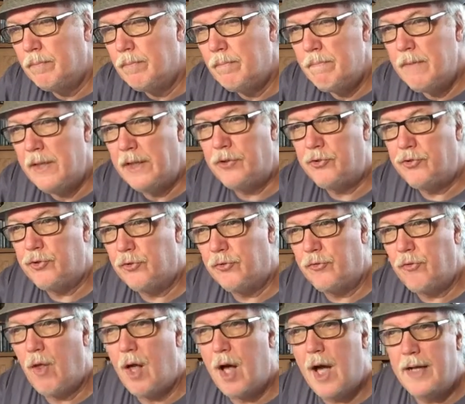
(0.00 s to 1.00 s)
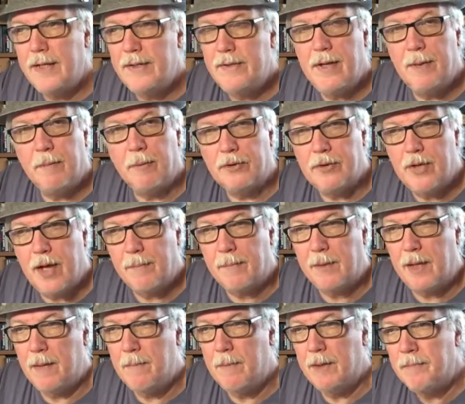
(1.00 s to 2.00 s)
miniatures line, tabletop
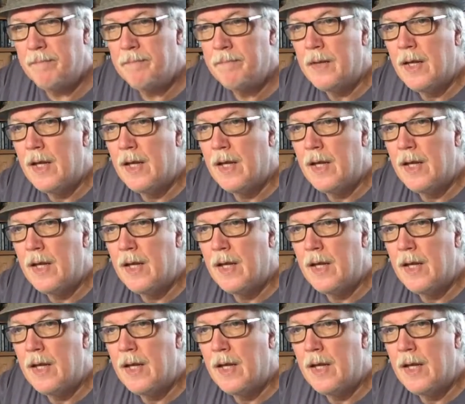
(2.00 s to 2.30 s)
gaming,